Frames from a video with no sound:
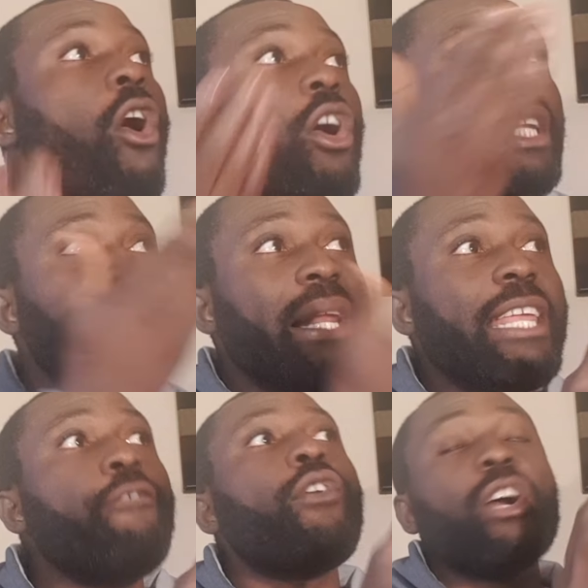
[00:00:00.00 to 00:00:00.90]
or they
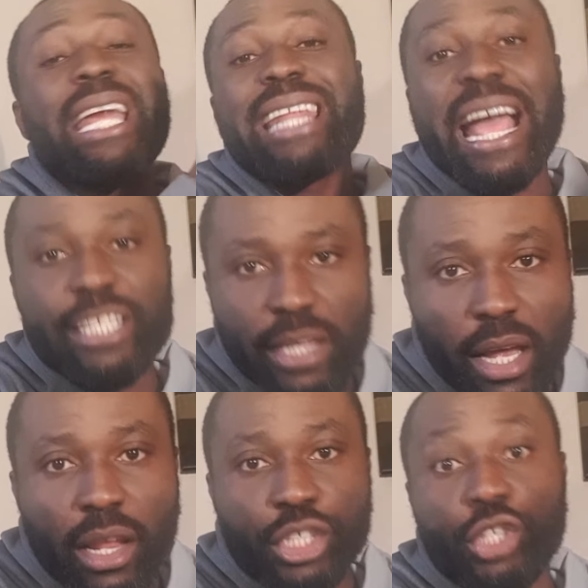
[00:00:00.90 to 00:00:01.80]
believe on an
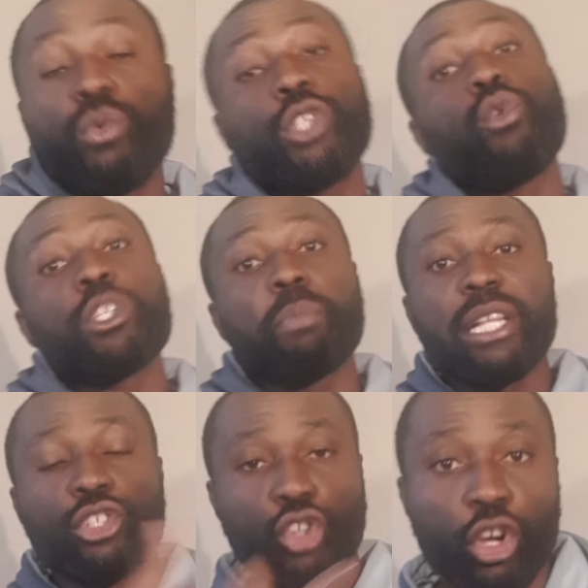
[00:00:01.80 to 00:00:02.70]
ideology which was
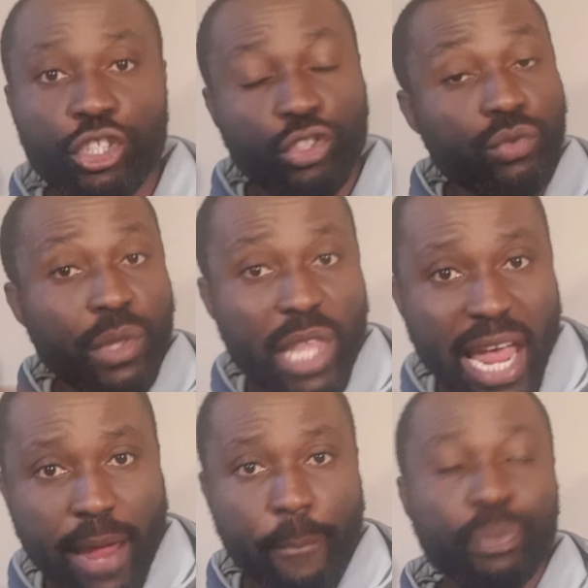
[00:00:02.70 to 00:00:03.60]
being taught to
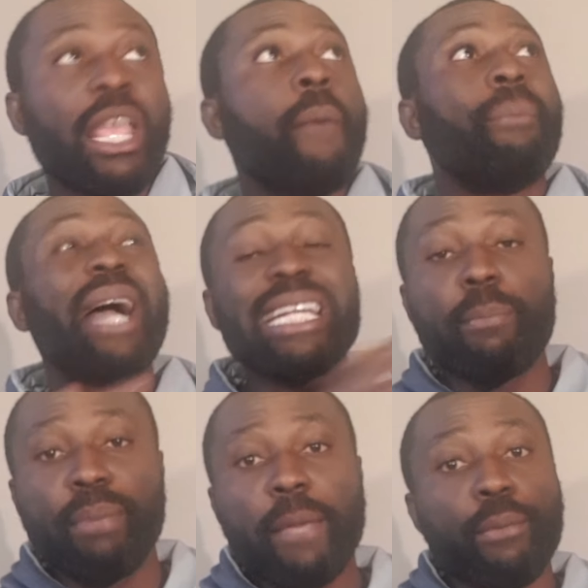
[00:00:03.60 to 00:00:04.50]
them by the
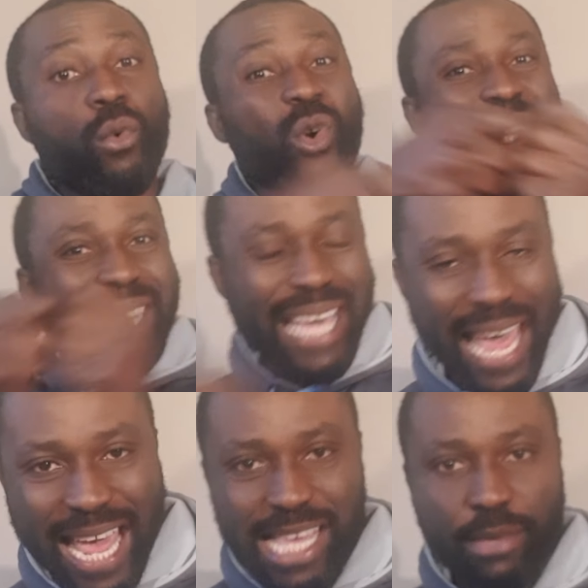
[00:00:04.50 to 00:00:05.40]
people who
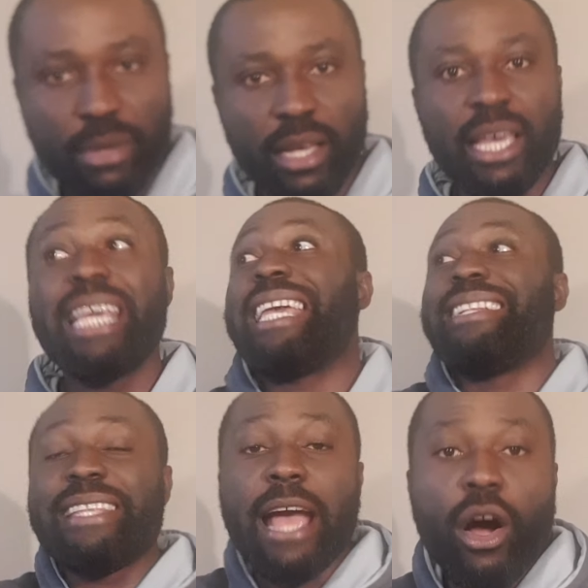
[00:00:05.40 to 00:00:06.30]
came
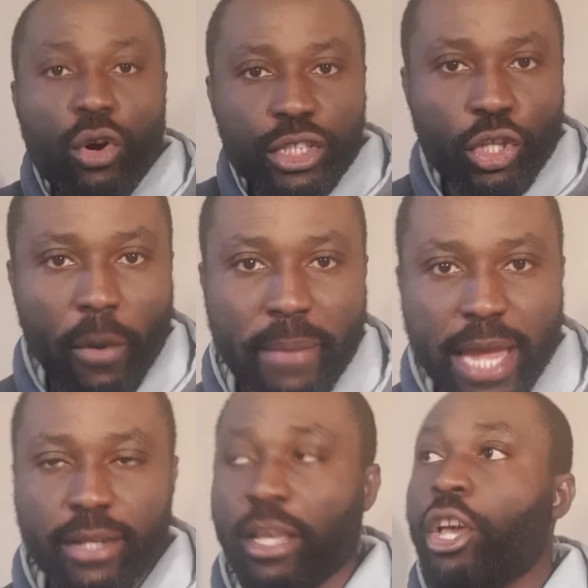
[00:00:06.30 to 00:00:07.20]
in their own
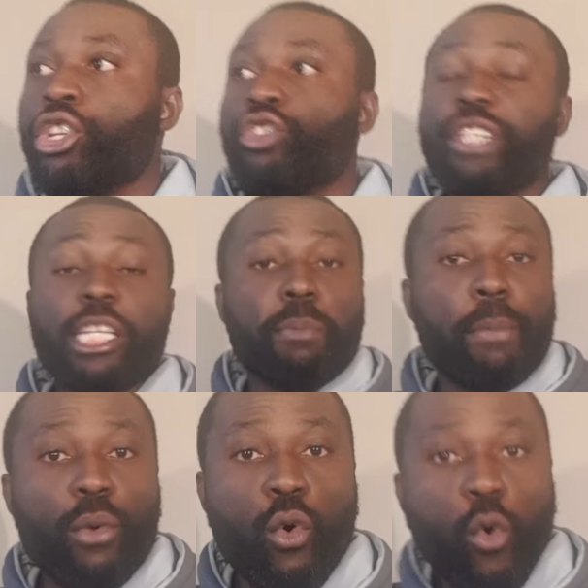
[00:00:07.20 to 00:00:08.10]
domain. So these
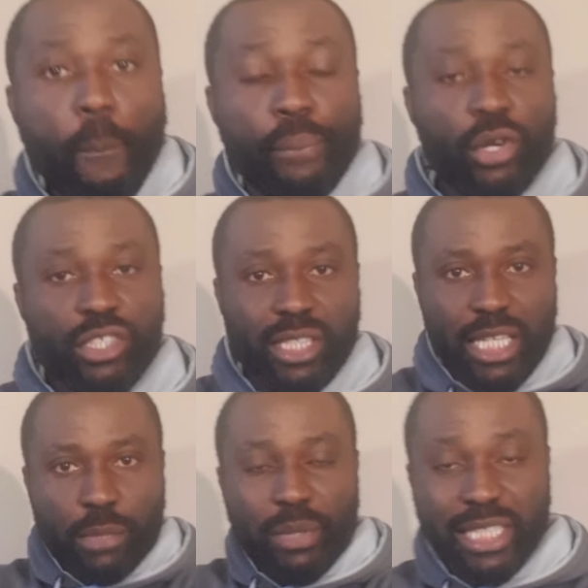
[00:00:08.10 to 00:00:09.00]
people who bought
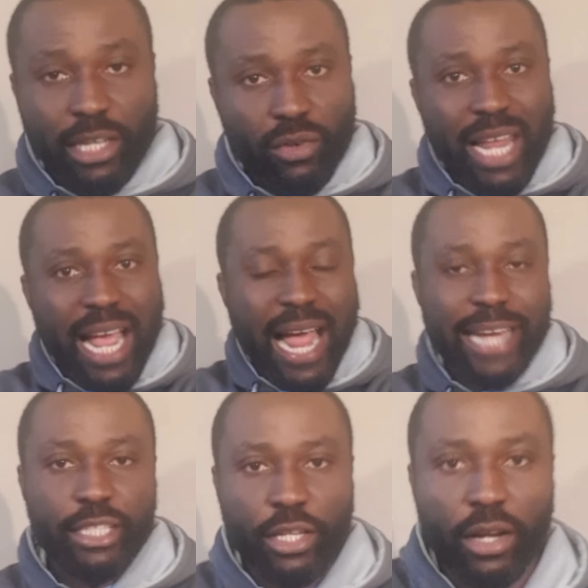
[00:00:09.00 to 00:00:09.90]
this particular
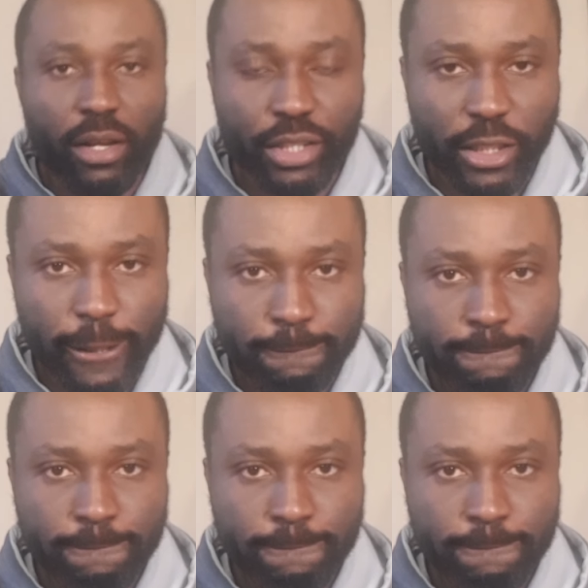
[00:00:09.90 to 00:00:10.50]
ideology,